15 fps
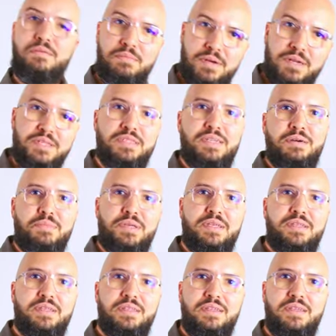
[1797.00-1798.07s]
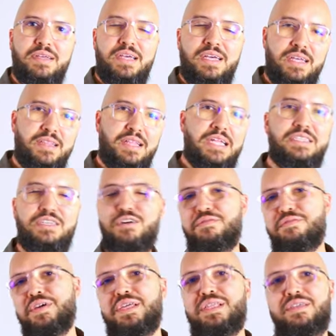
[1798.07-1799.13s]
but it's coming. That's our
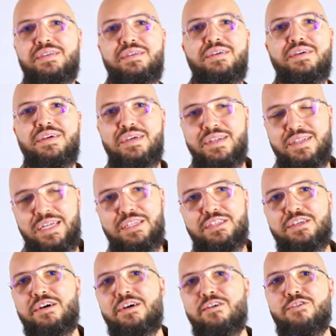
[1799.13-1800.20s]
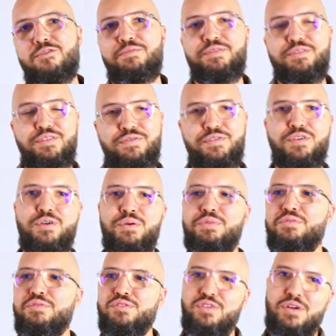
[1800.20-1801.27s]
faith. That's our hope. So if you're going
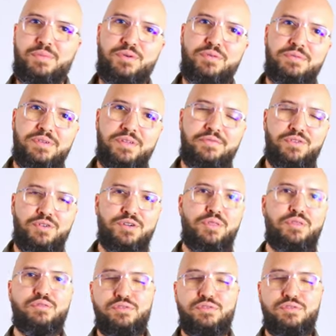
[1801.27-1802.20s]
through trouble, if you're going through